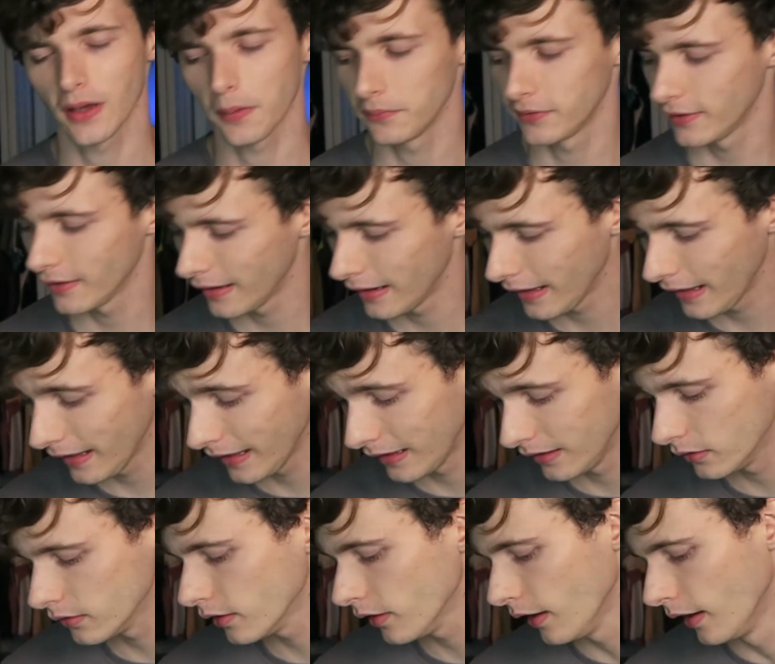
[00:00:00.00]
come to an
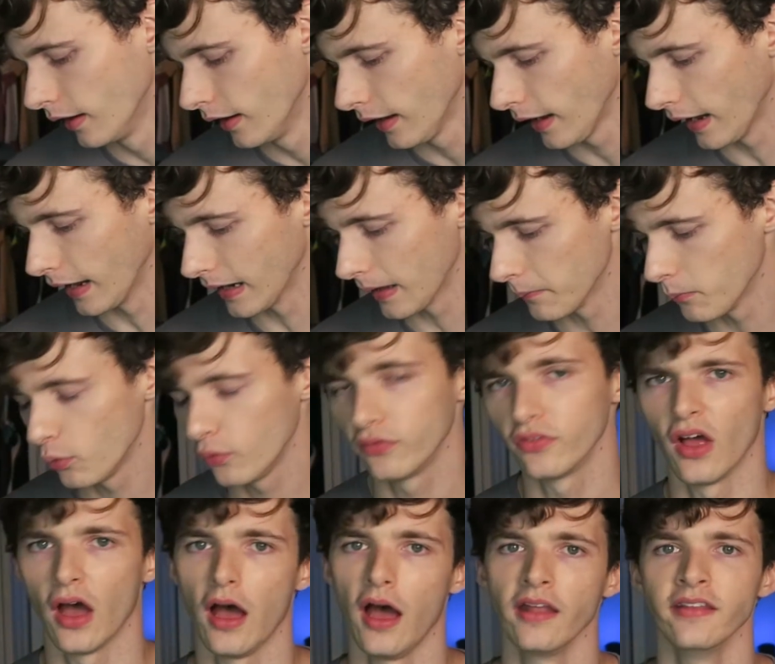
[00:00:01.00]
end, and I
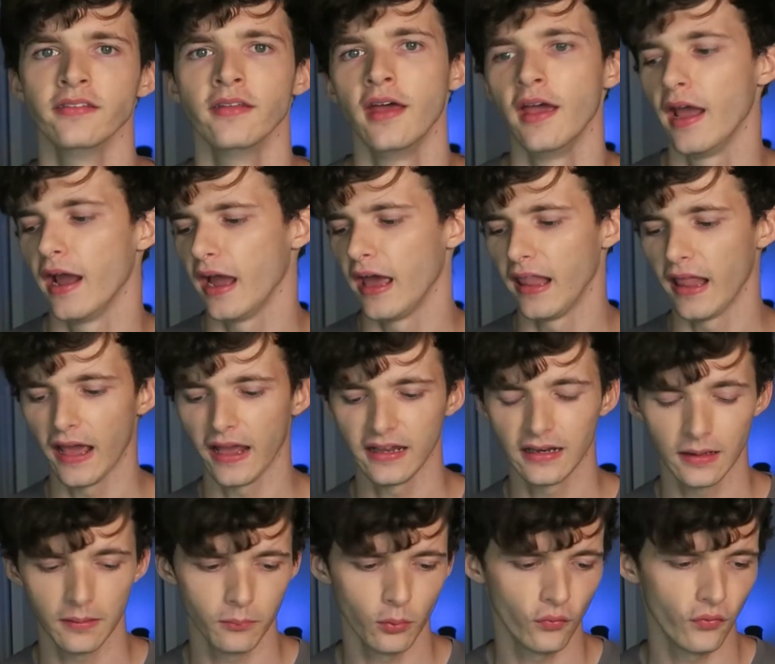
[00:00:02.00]
moved on, and I
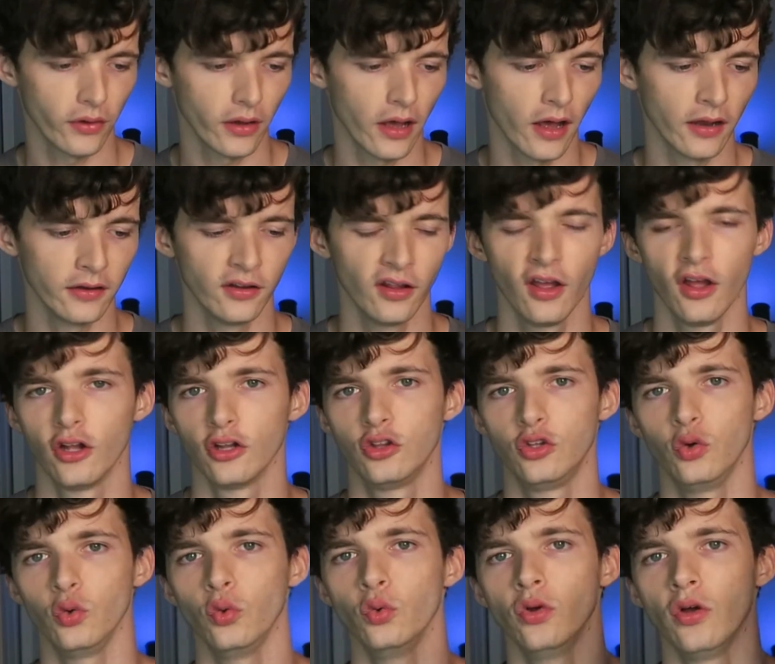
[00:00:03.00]
ended up moving on
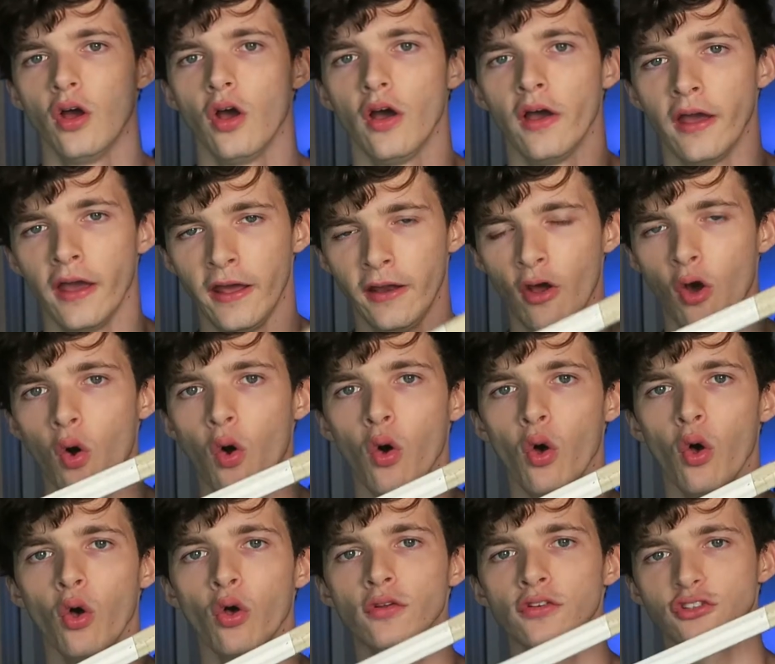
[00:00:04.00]
to an
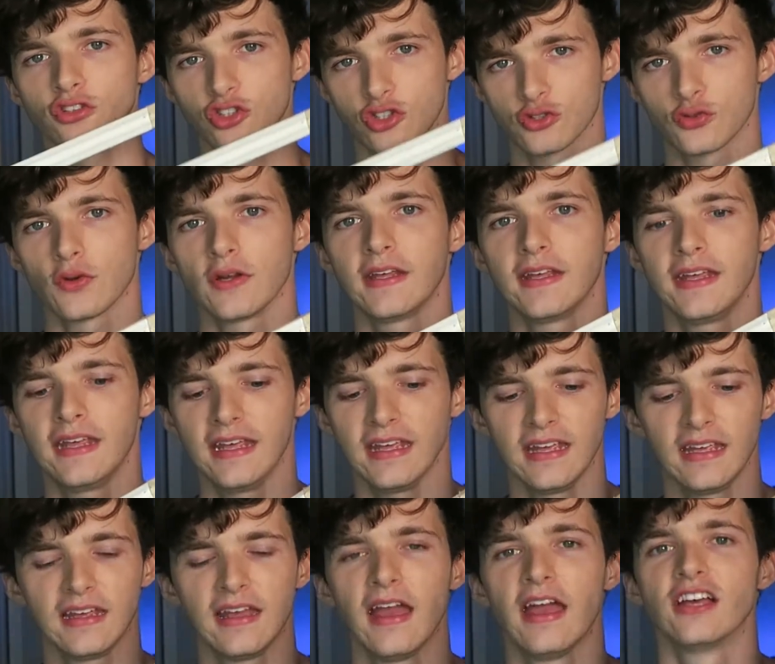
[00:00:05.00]
all
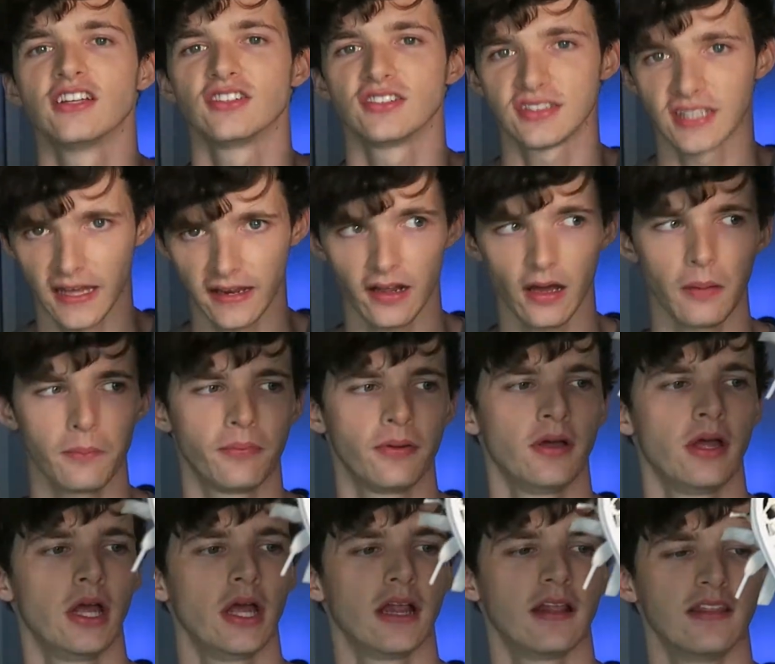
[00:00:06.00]
Stringking setup.
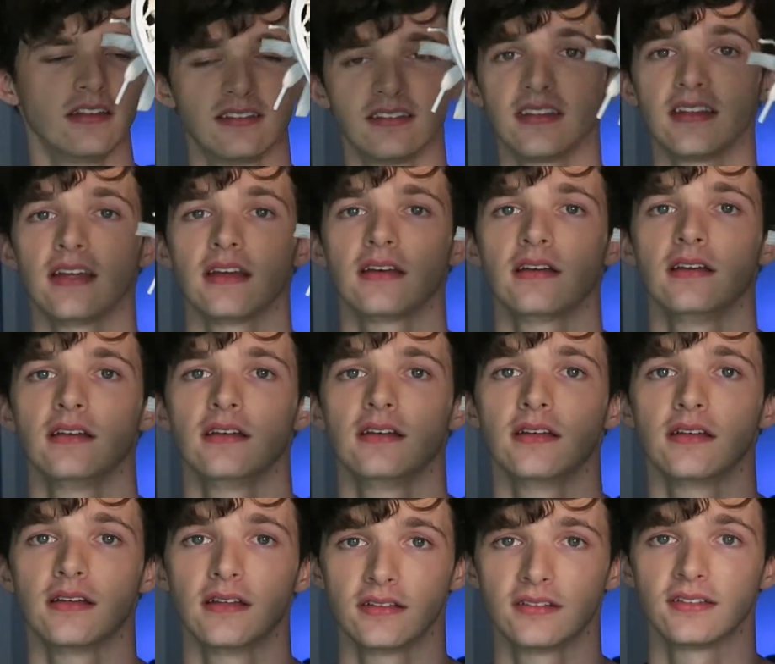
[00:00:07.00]
This thing
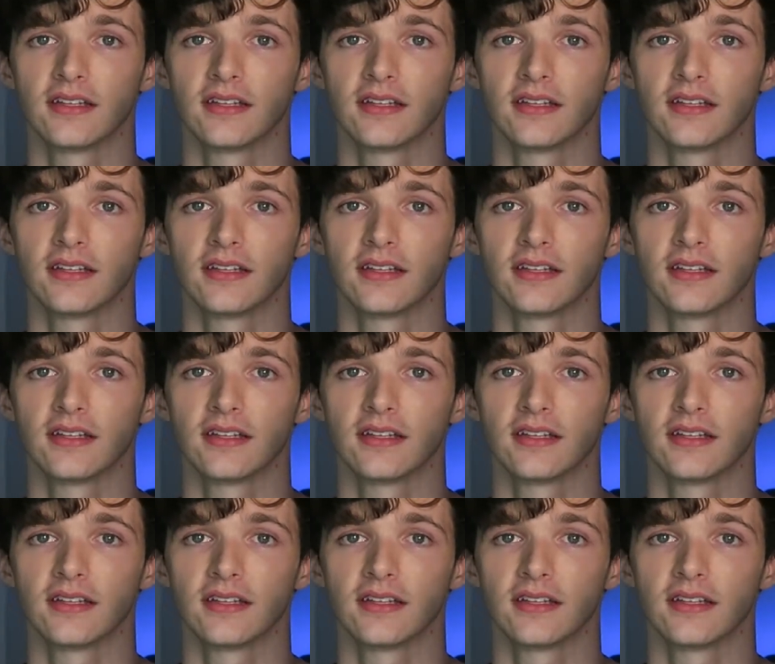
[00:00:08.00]
is